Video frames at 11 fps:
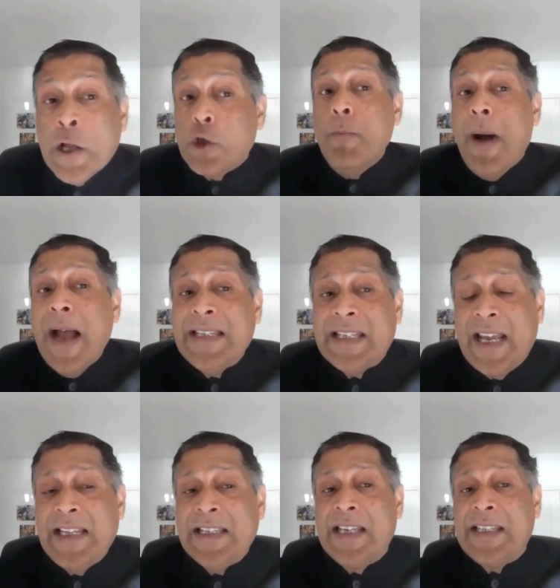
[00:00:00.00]
So my
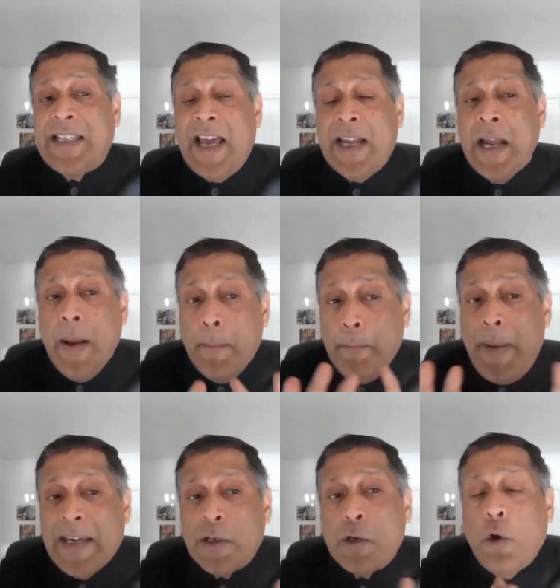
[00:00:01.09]
sense is that
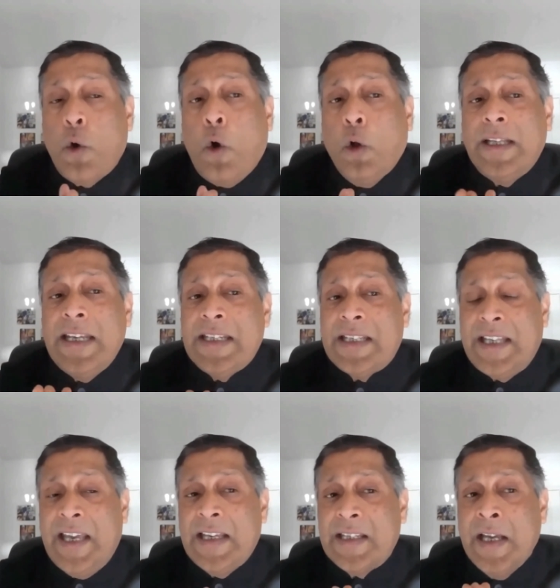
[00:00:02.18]
based on all these
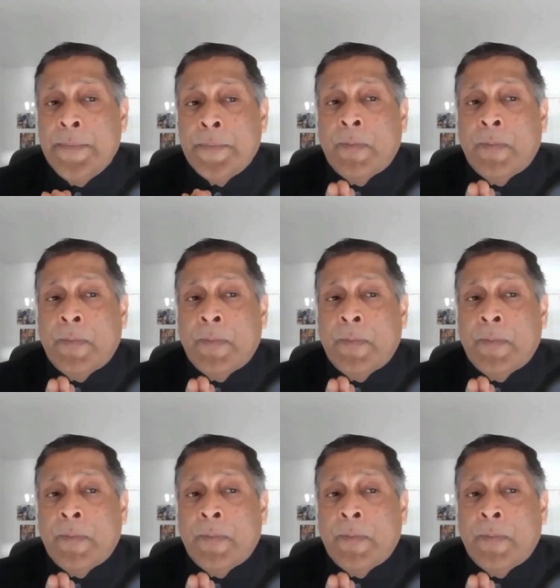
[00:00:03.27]
things,